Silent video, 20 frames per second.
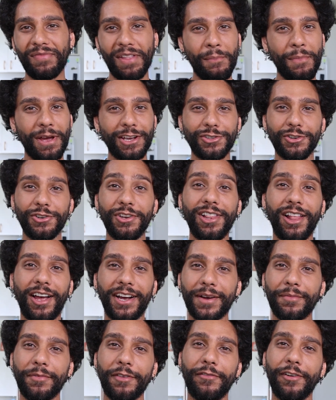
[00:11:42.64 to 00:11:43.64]
Make sure you
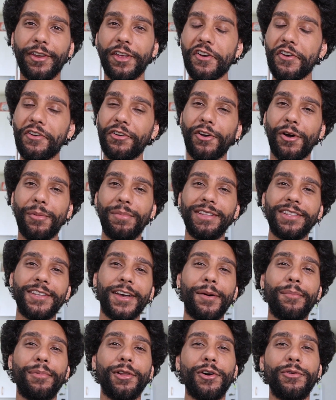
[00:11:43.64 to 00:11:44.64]
like up the video, comment
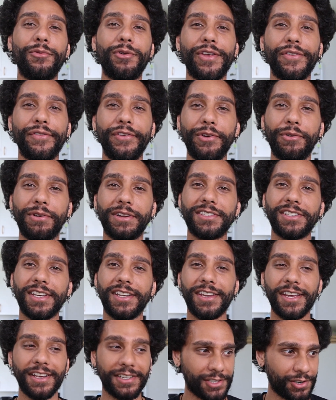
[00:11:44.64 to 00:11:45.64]
down below whatever you want to see
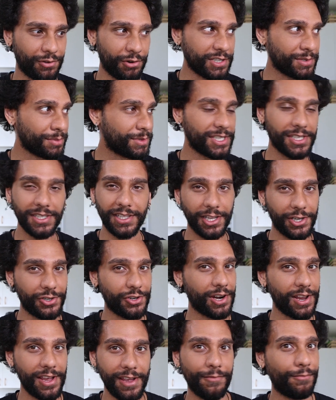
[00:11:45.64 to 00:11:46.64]
next. Christmas is
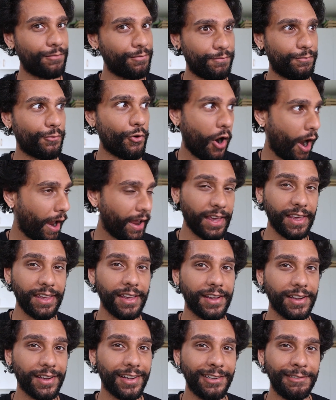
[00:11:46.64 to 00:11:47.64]
literally right
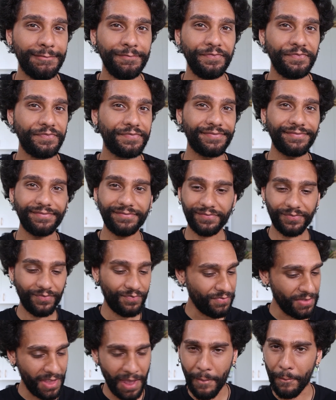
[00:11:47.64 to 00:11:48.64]
here.
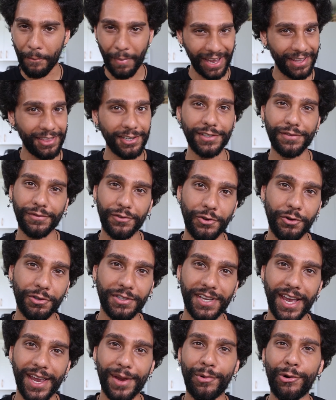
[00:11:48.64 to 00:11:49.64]
Make this for your
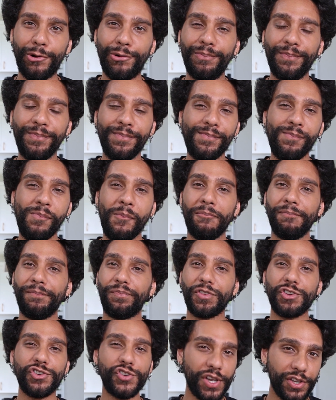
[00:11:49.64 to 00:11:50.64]
table,
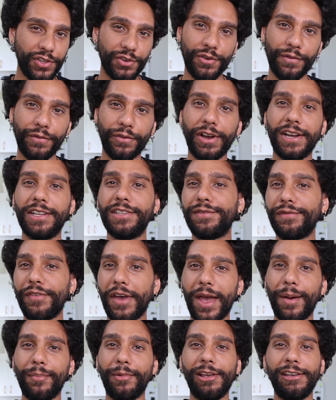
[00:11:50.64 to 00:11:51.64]
share to your friends,
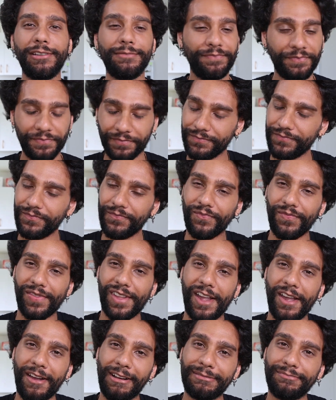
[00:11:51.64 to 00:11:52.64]
family,
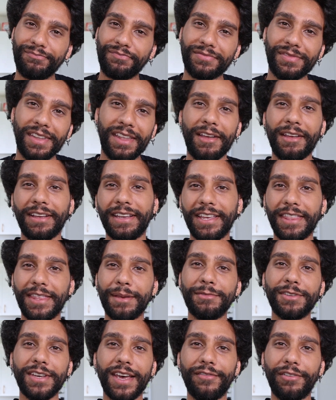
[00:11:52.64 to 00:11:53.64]
get
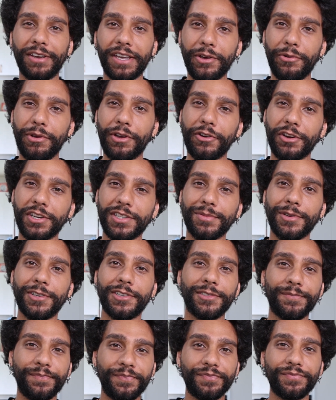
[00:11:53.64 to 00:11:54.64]
them to have a Kiwi Christmas.
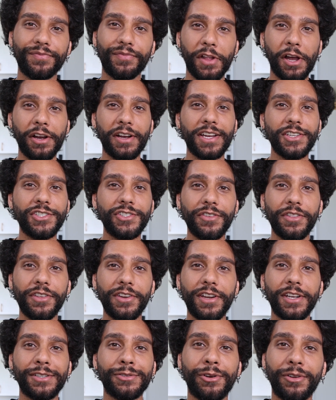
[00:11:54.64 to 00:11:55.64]
I'll catch you on the
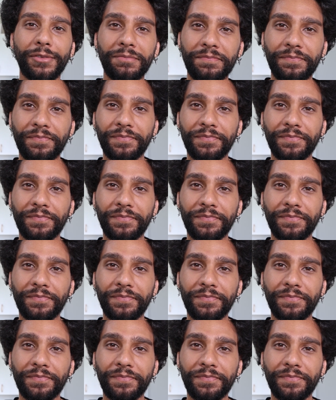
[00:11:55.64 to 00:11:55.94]
next one.